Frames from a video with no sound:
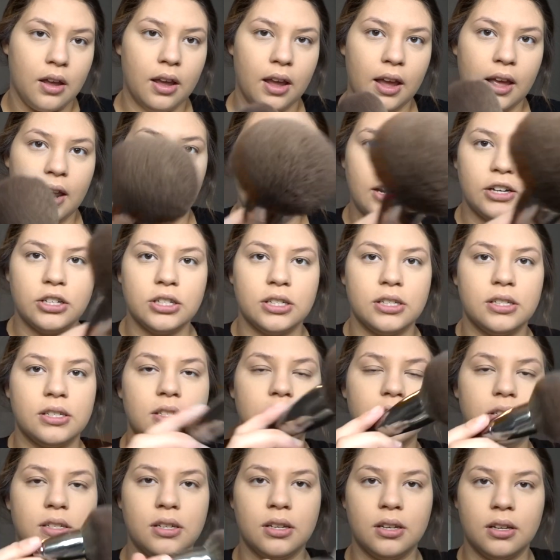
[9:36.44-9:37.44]
And I
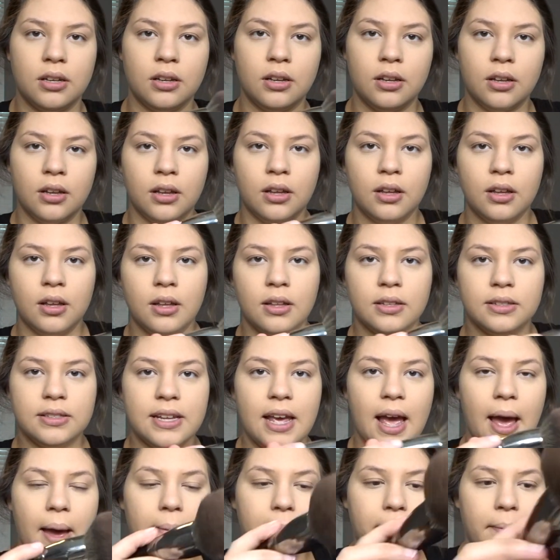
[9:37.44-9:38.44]
just
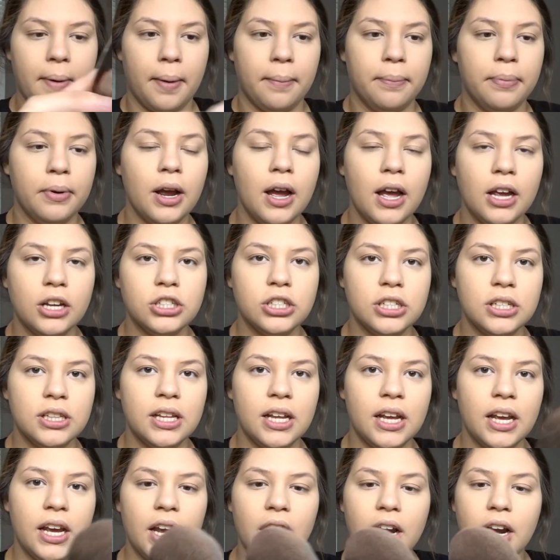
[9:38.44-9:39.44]
tap my brush
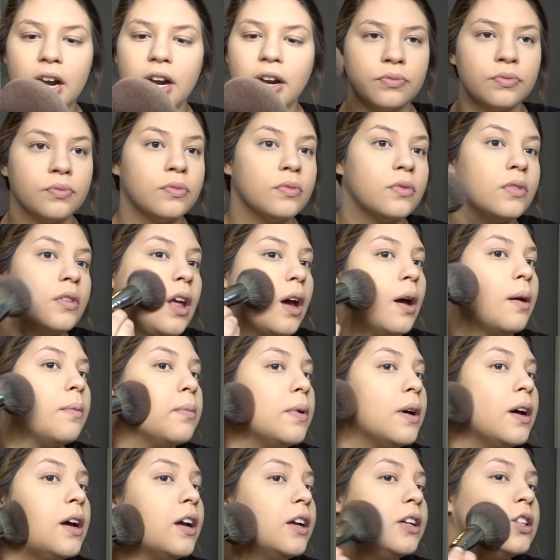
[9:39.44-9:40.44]
in there, not
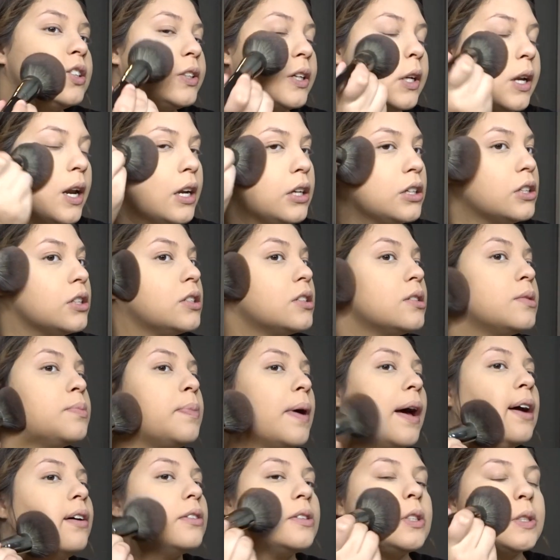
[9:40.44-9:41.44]
much, and I just
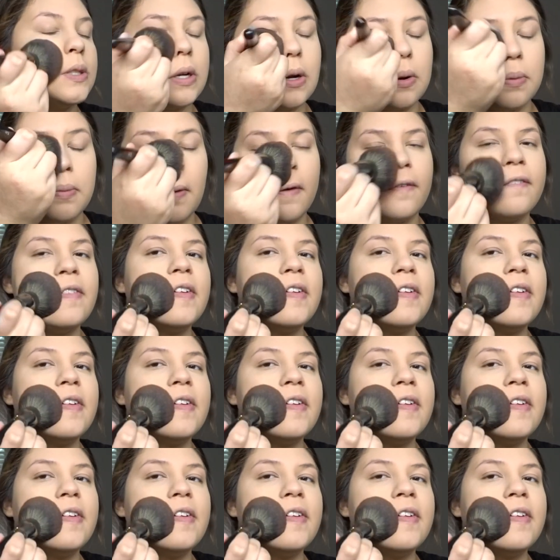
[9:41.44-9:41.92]
pounce it on my